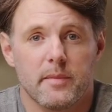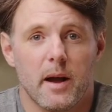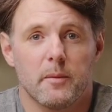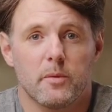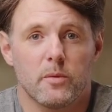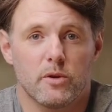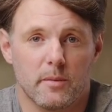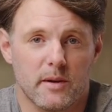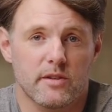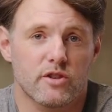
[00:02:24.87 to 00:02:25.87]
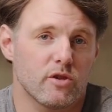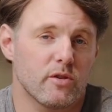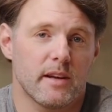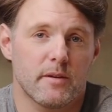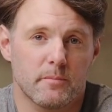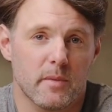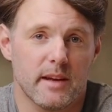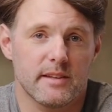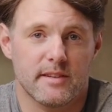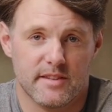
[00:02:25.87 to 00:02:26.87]
Hyperparameter tuning
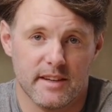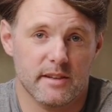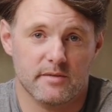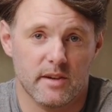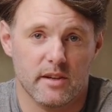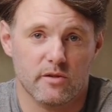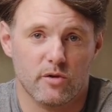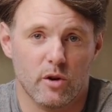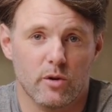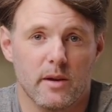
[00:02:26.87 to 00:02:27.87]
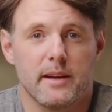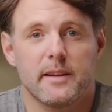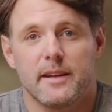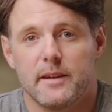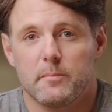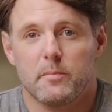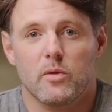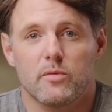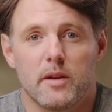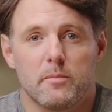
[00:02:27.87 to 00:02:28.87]
plays a significant role in
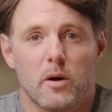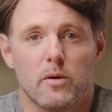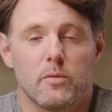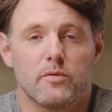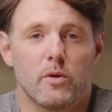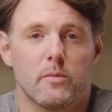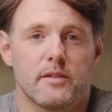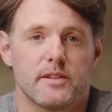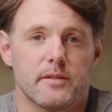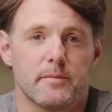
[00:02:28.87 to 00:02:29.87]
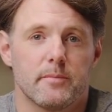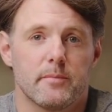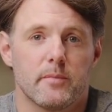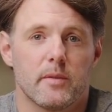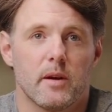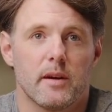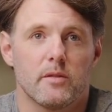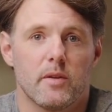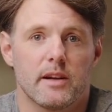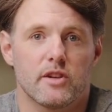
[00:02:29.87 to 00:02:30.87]
improving model performance. Learning
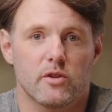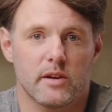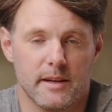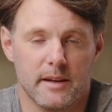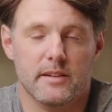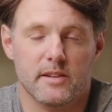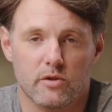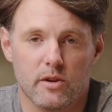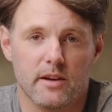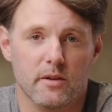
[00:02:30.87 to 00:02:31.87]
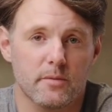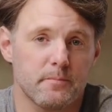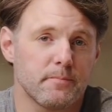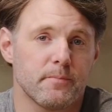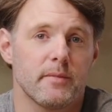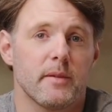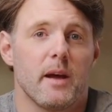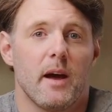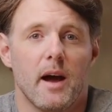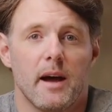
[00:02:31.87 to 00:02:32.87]
rate tuning is critical. A
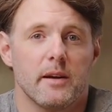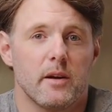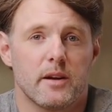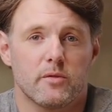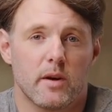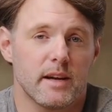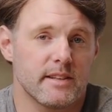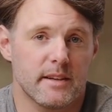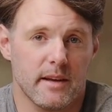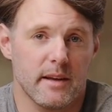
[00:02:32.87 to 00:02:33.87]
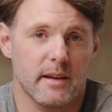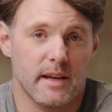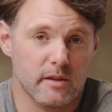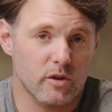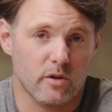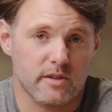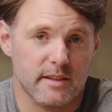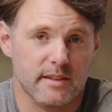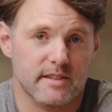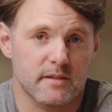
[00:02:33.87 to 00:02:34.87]
high learning rate can cause
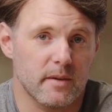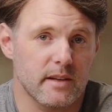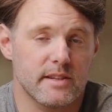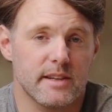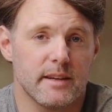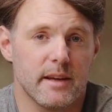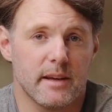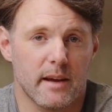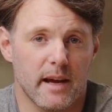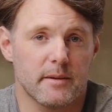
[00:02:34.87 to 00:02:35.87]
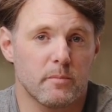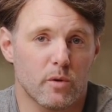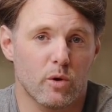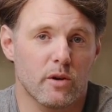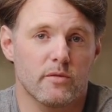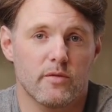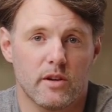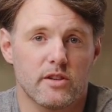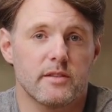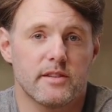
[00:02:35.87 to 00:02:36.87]
instability and poor
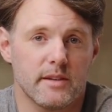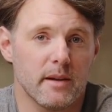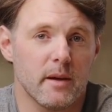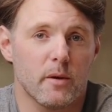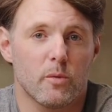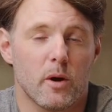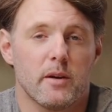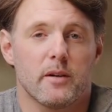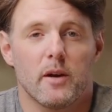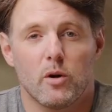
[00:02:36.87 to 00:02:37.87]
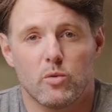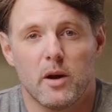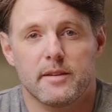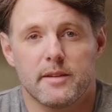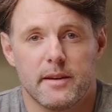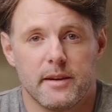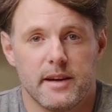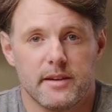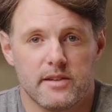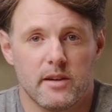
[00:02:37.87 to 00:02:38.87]
convergence, while a low one
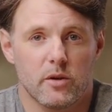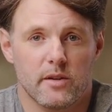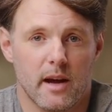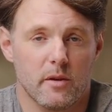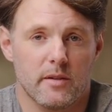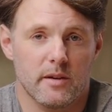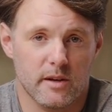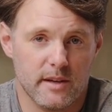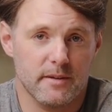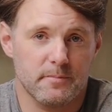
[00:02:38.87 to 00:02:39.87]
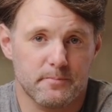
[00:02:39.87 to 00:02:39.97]
can slow down learning.